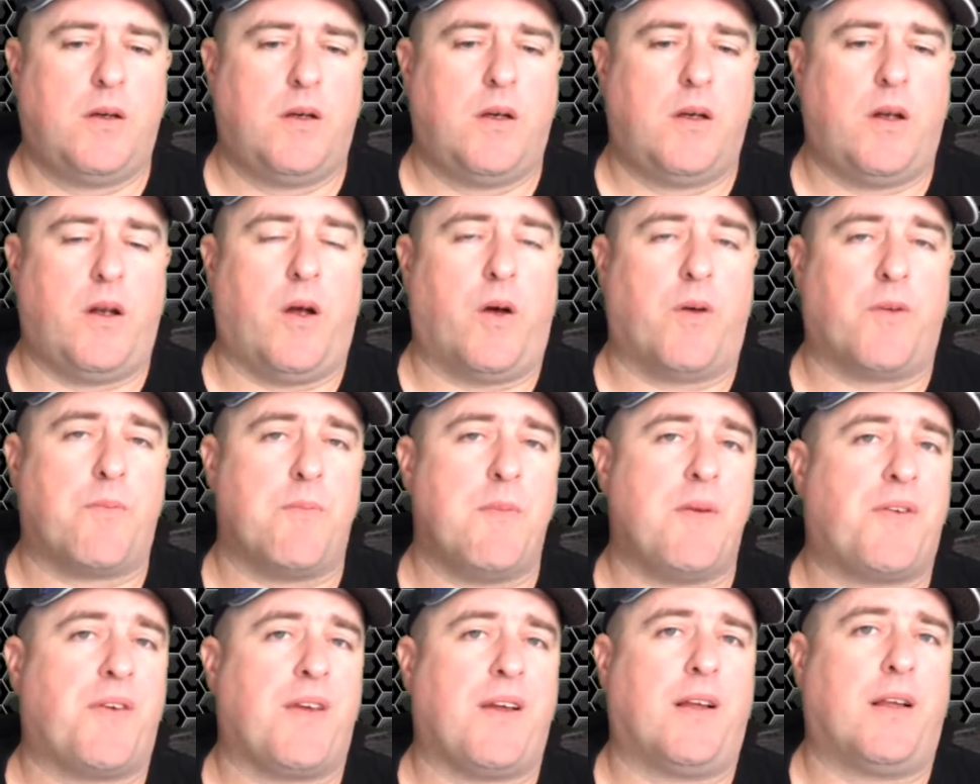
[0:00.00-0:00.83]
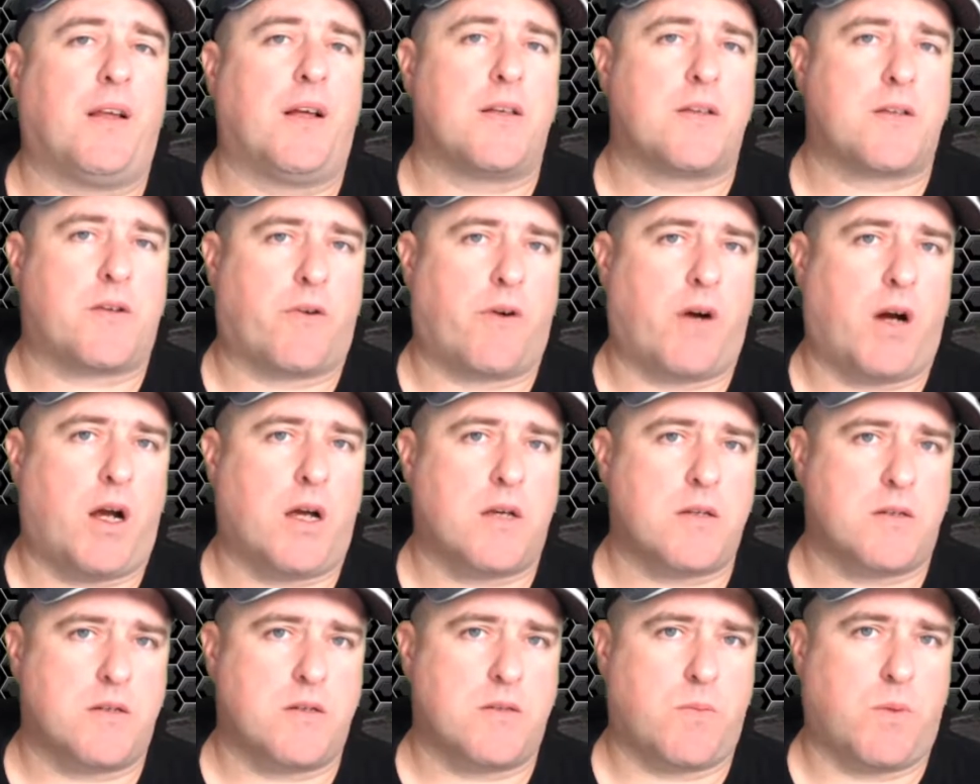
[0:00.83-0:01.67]
And I was missing less
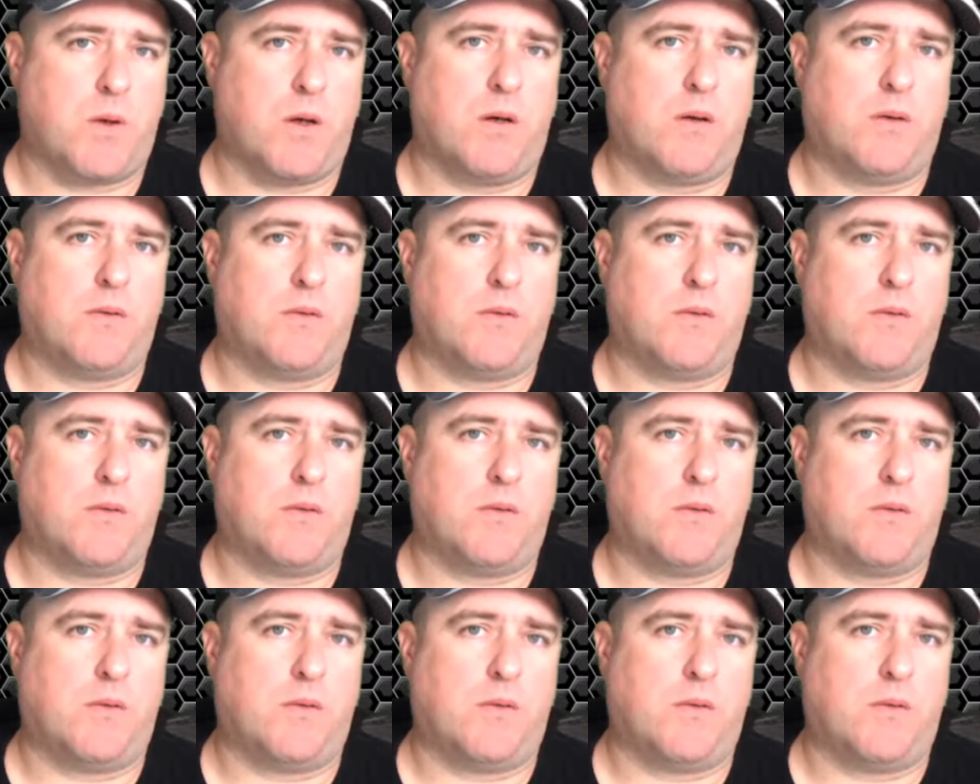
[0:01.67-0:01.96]
grass as well.